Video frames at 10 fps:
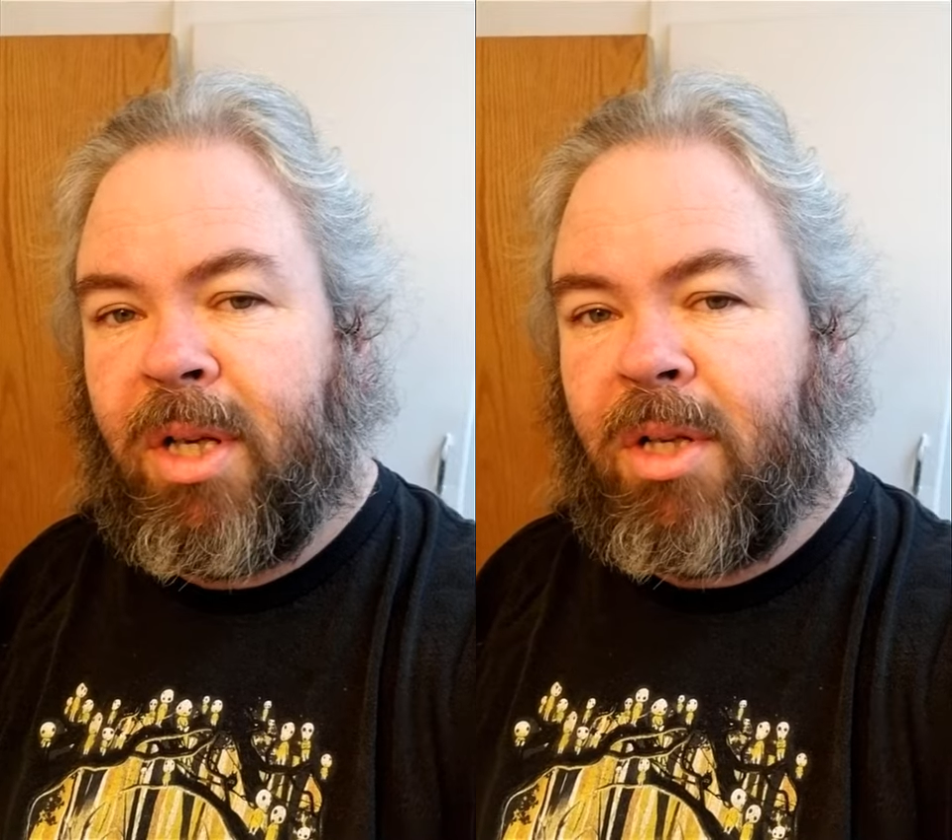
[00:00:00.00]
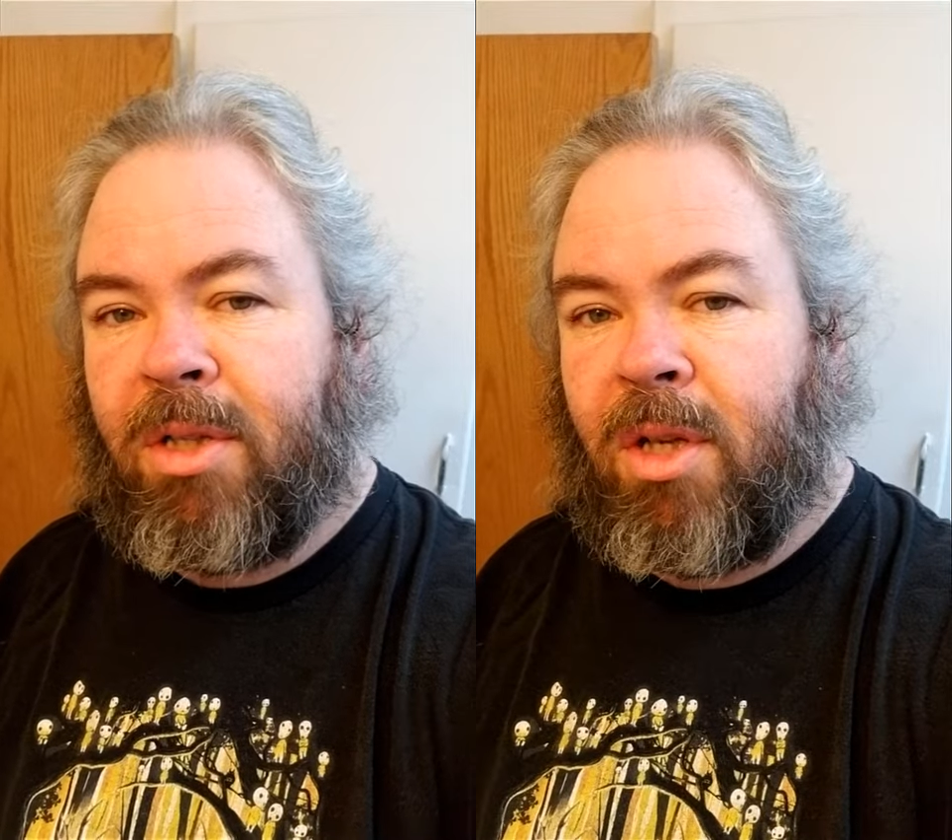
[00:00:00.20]

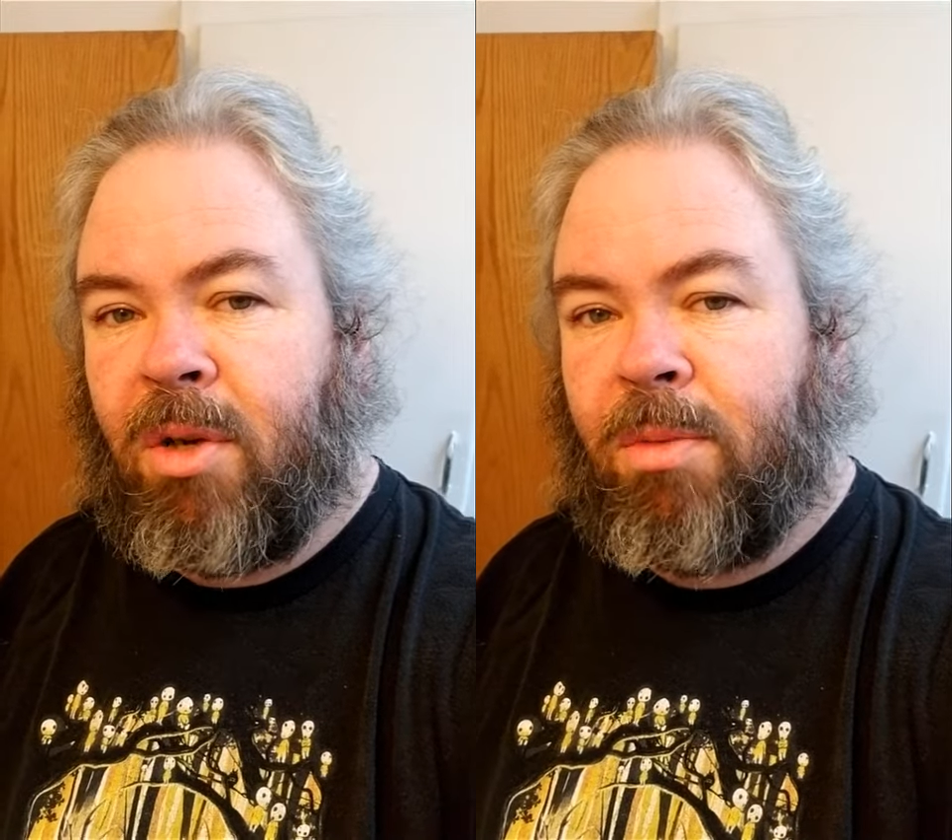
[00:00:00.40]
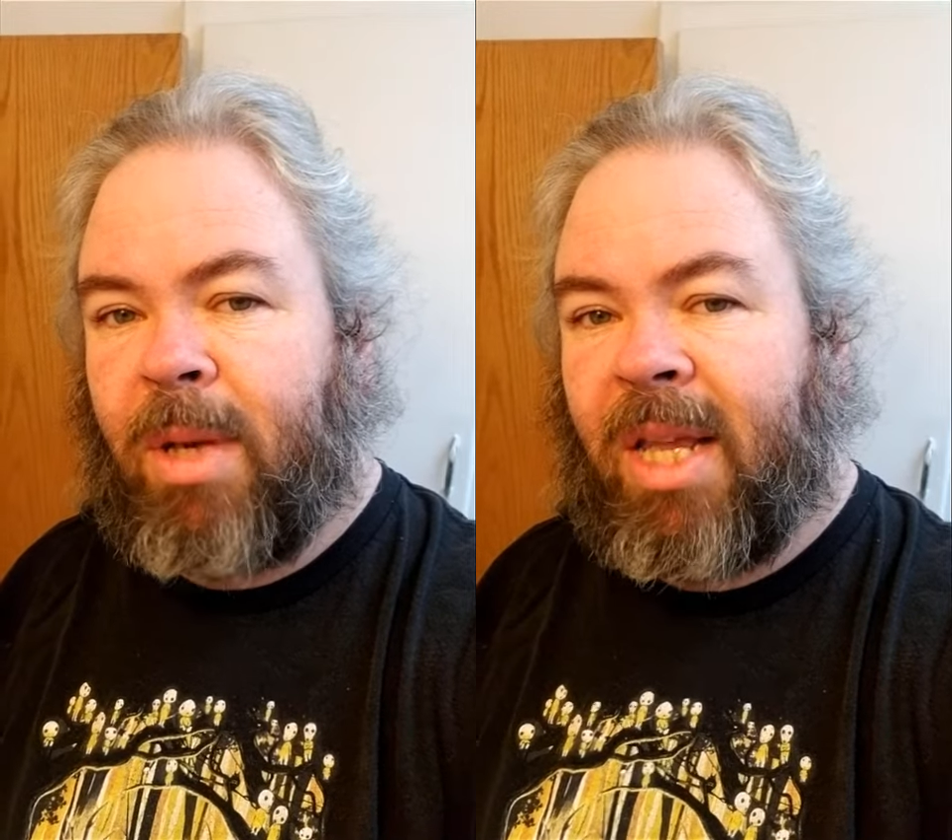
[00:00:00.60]

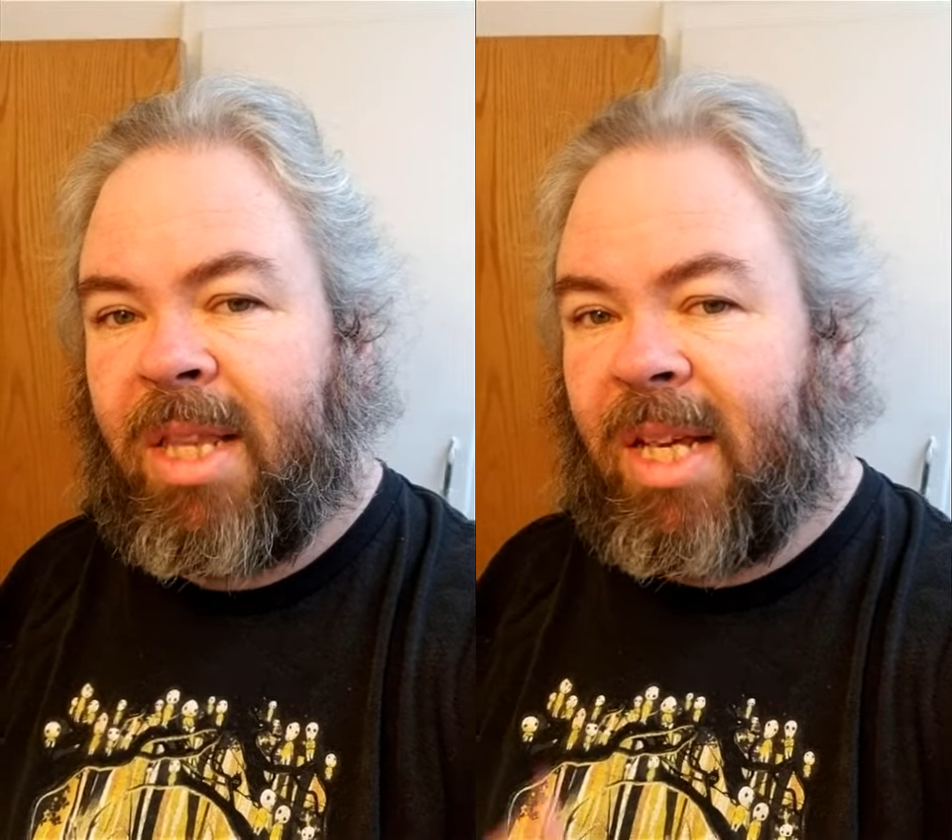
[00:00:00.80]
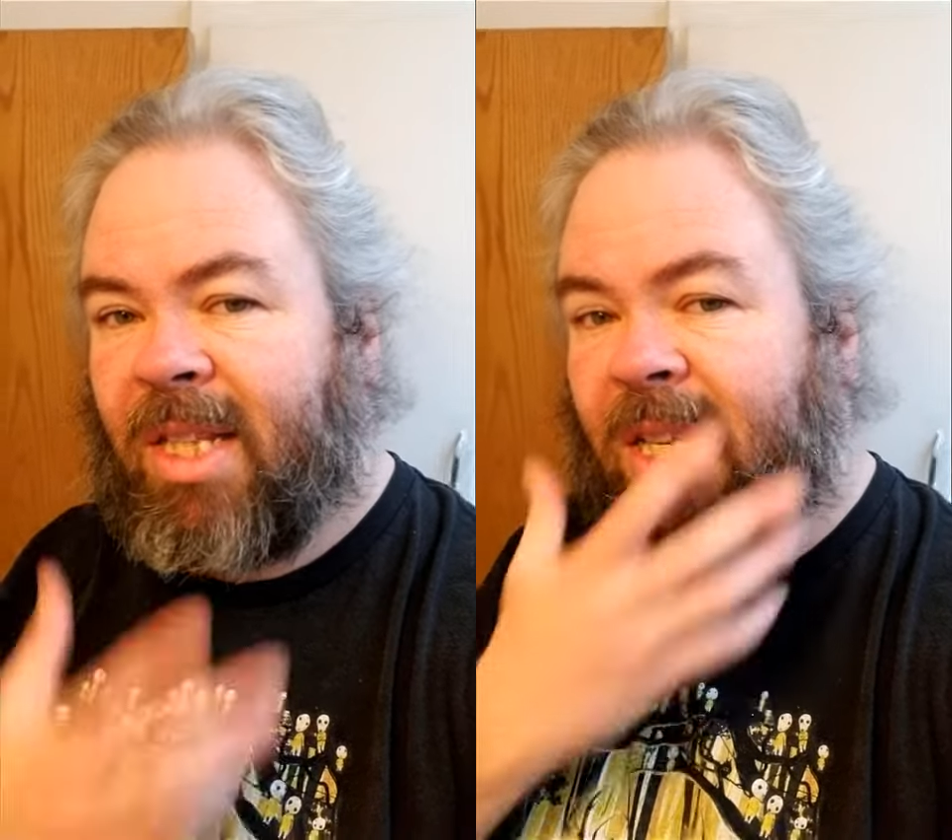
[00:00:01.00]
So I
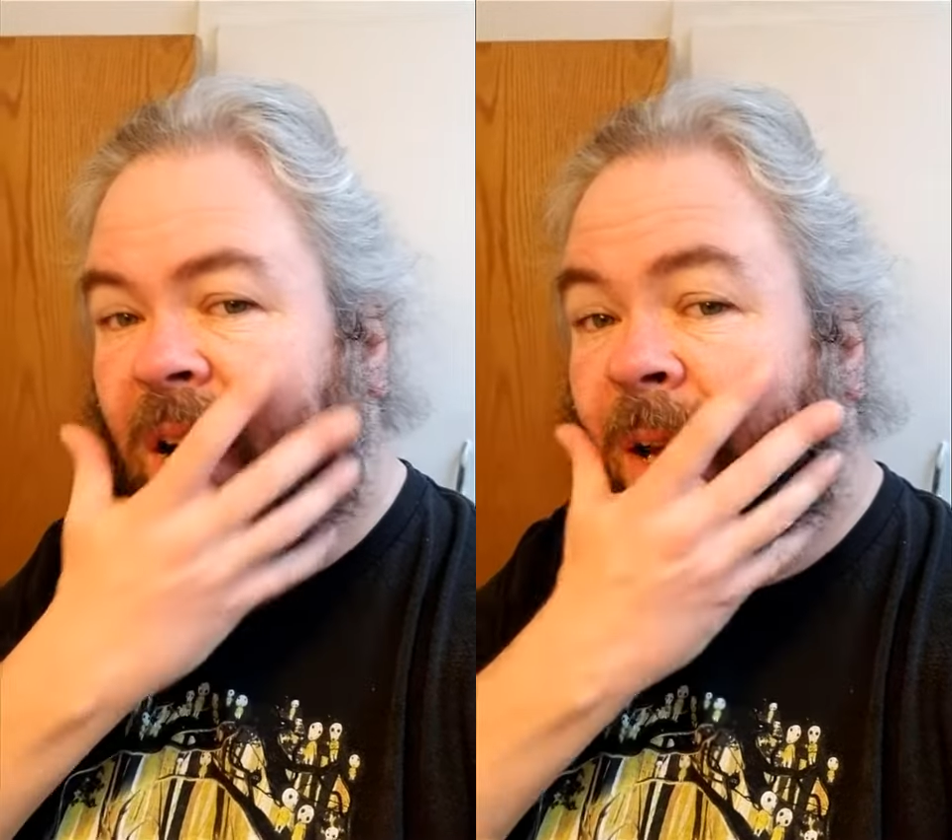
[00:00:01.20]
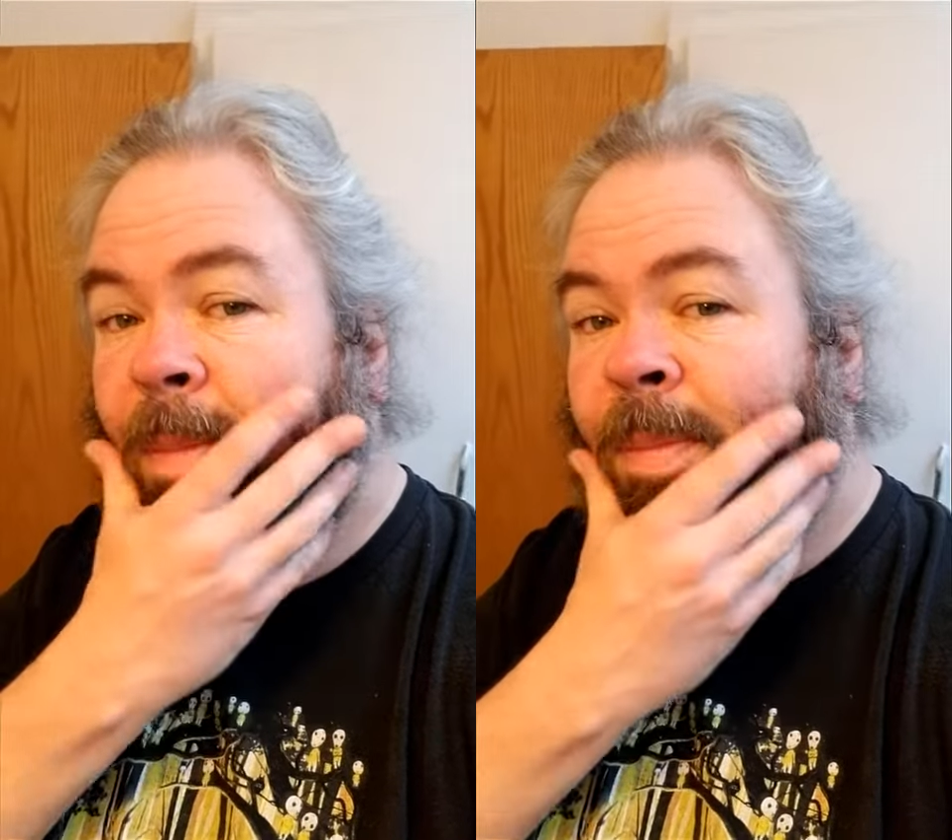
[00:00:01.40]
think it's
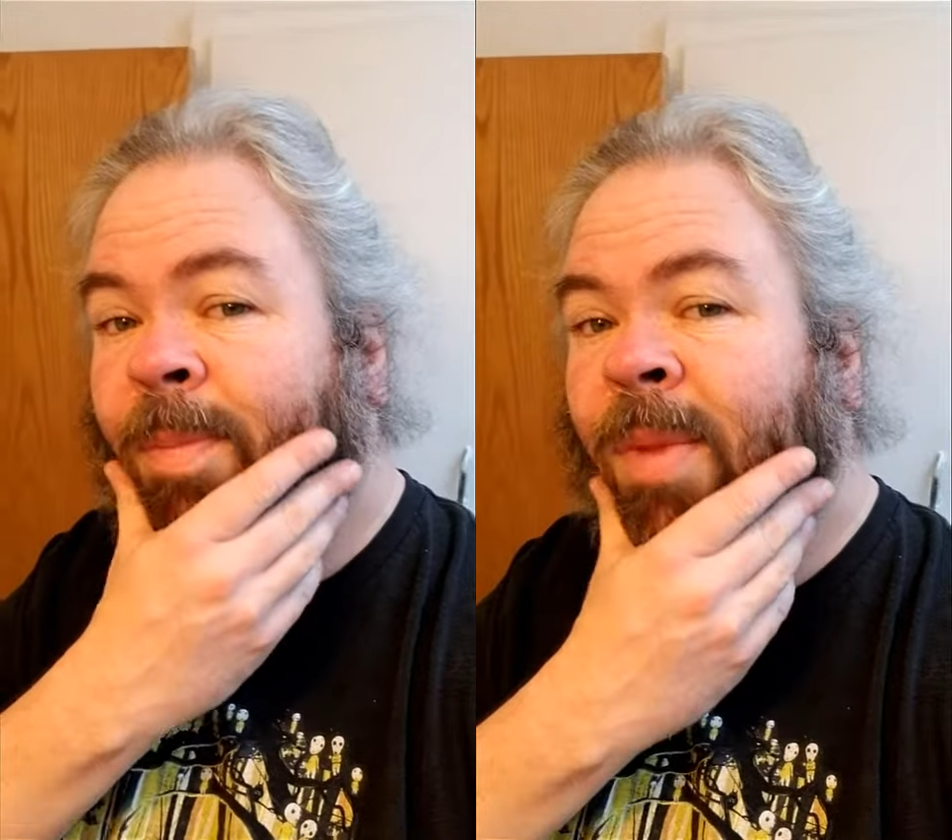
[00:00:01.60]
time